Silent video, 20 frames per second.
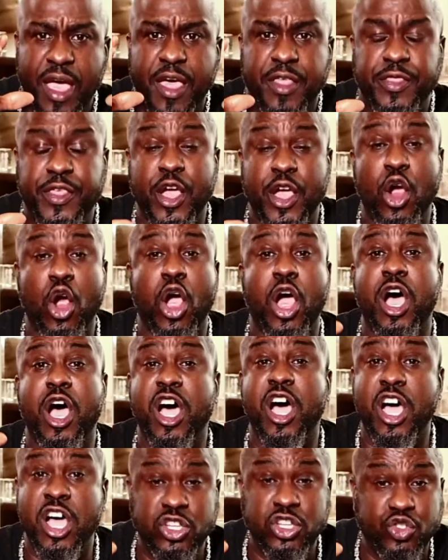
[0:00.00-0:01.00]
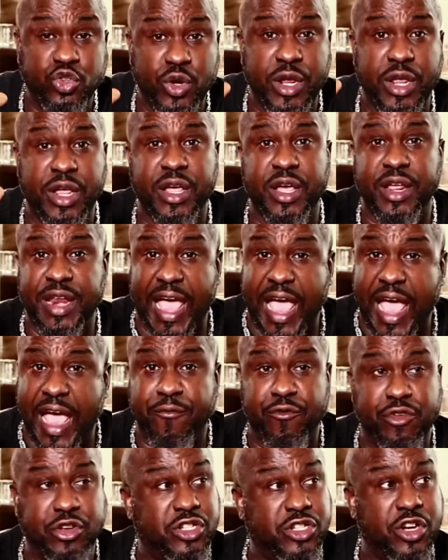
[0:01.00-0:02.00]
There are an
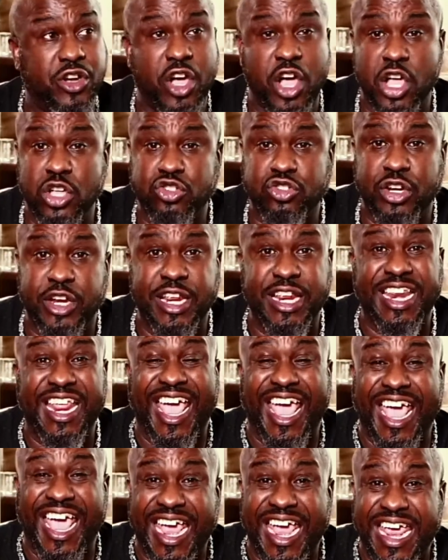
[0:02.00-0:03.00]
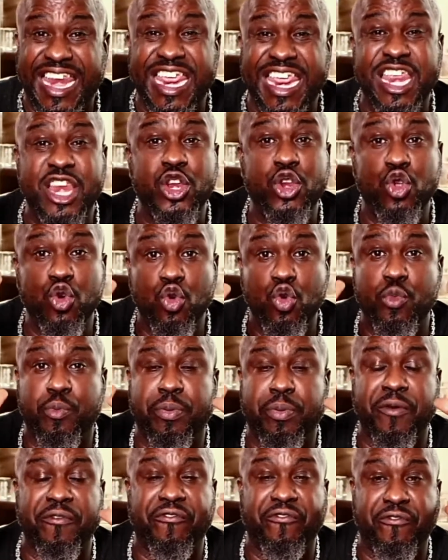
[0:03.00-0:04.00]
average of 180 new
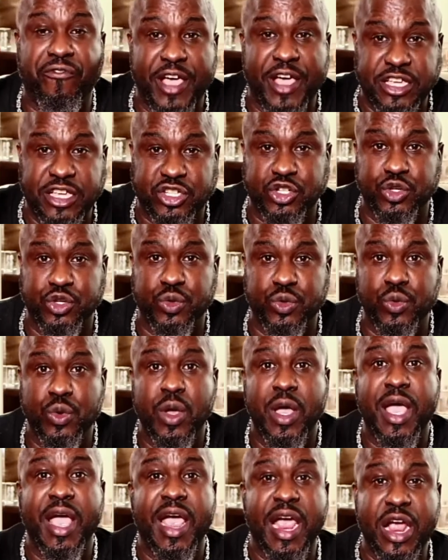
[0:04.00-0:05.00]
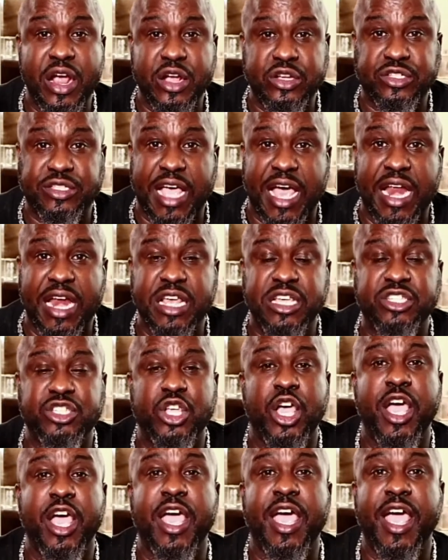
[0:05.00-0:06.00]
professional hairstylists
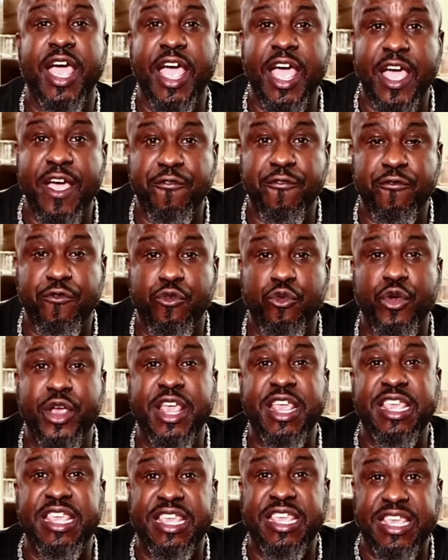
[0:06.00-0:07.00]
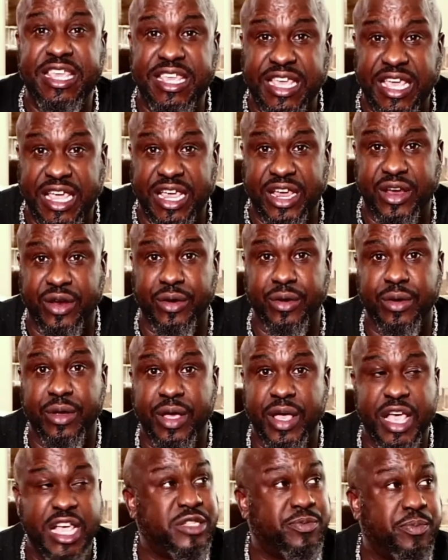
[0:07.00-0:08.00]
every year.
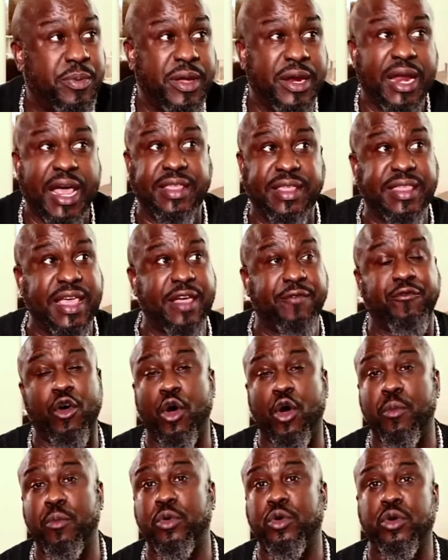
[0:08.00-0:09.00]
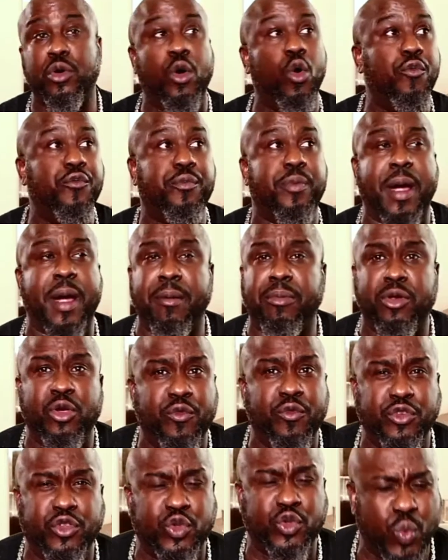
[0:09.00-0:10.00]
It's been like that for probably
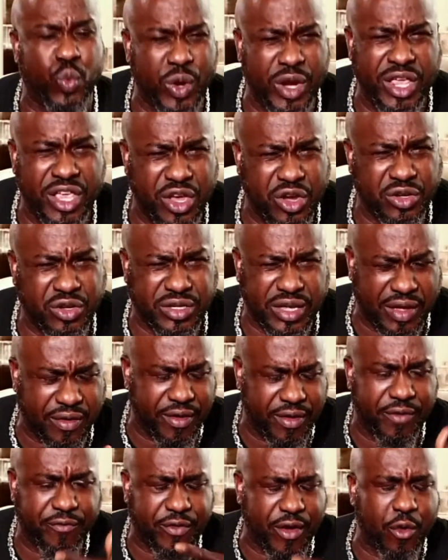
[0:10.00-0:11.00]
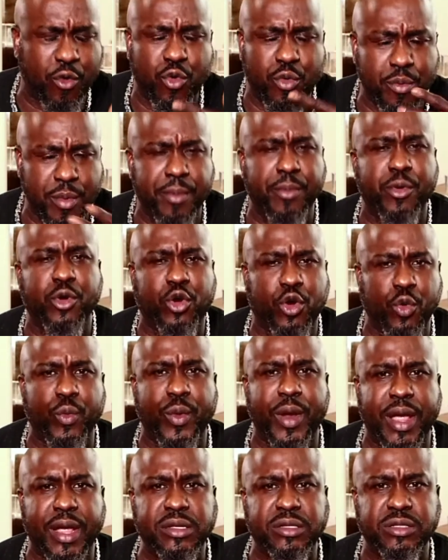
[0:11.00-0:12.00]
over 20 years, if I remember
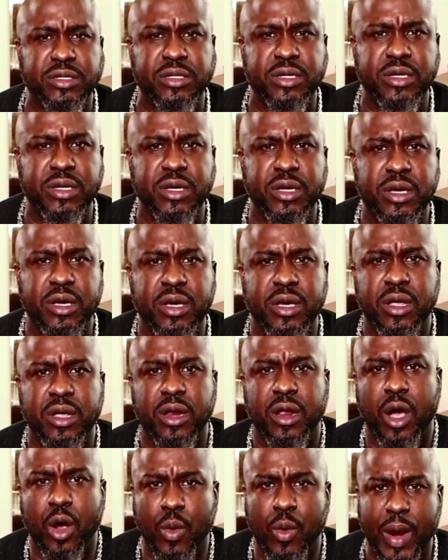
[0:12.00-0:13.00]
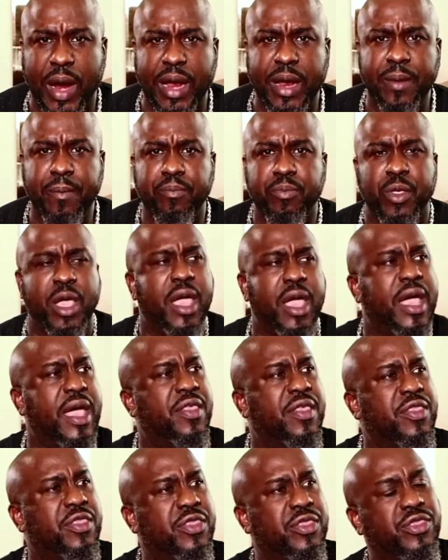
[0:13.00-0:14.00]
correct. All right?
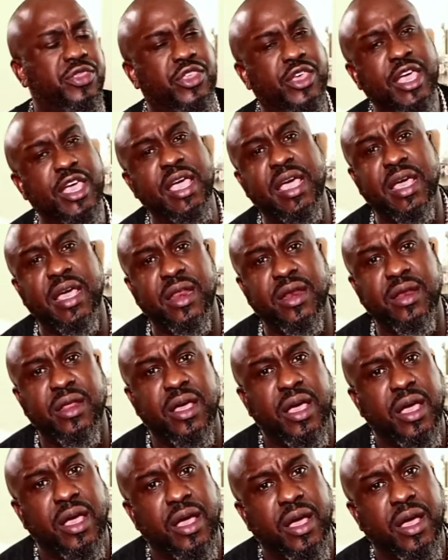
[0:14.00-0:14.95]
Then